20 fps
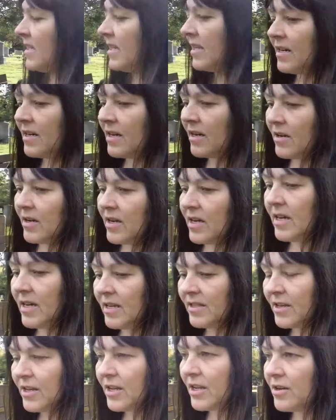You know,
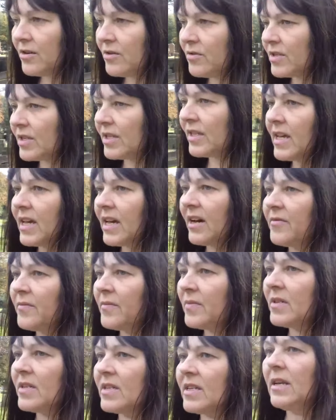the news and the
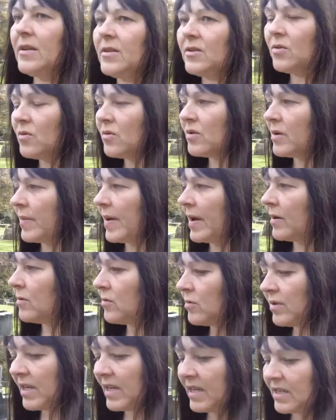governments keep talking about
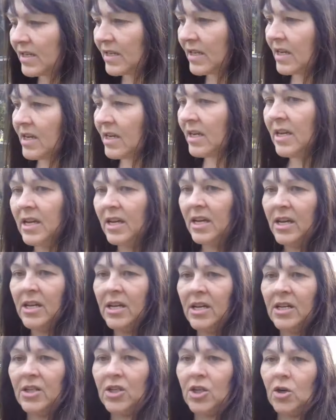all these
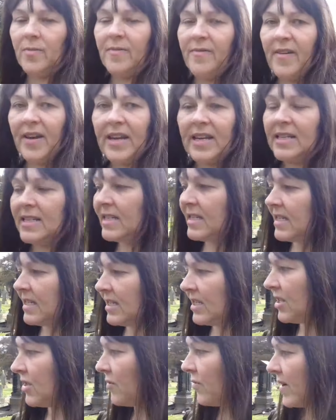job
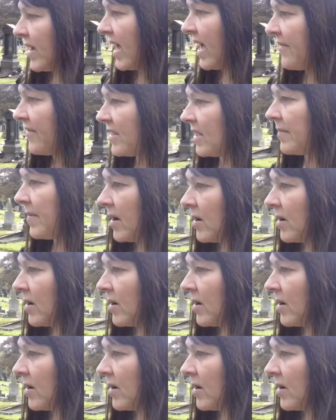vacancies that we have at the